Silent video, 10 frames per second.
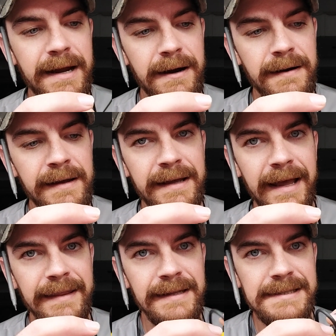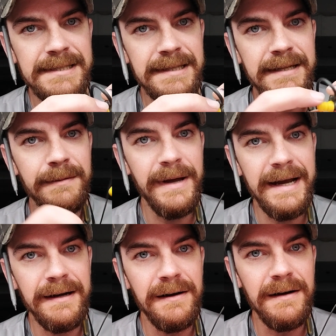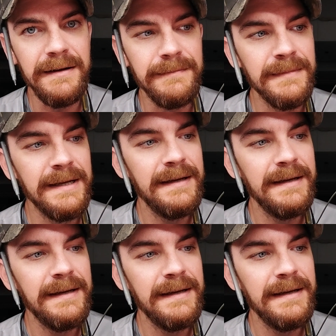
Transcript: there, and then slid it back on,